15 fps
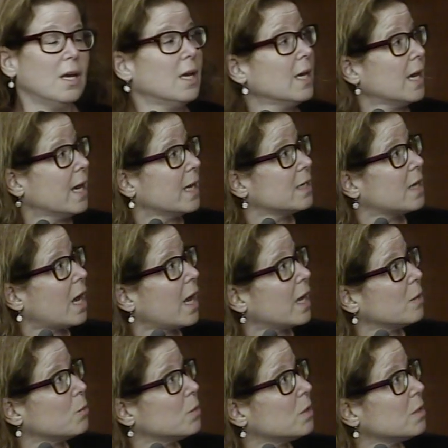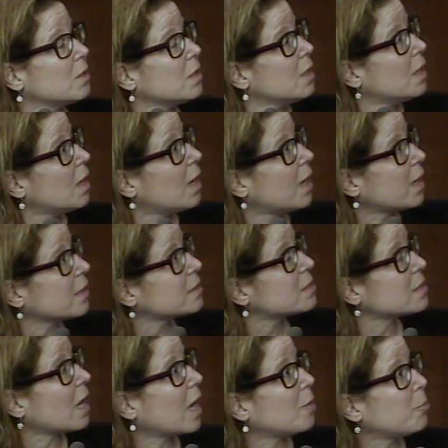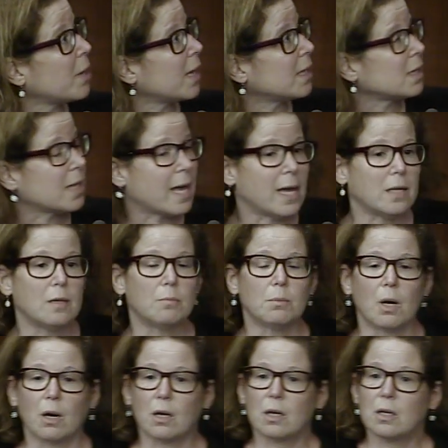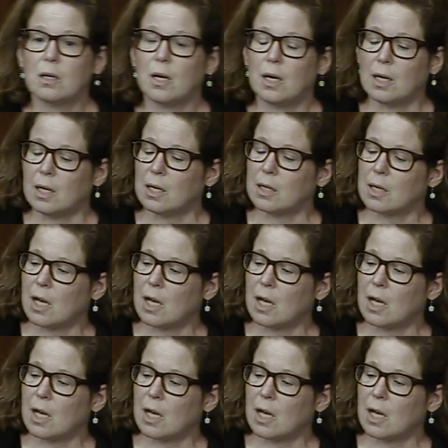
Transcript: and I will uh, stop and let Mark uh,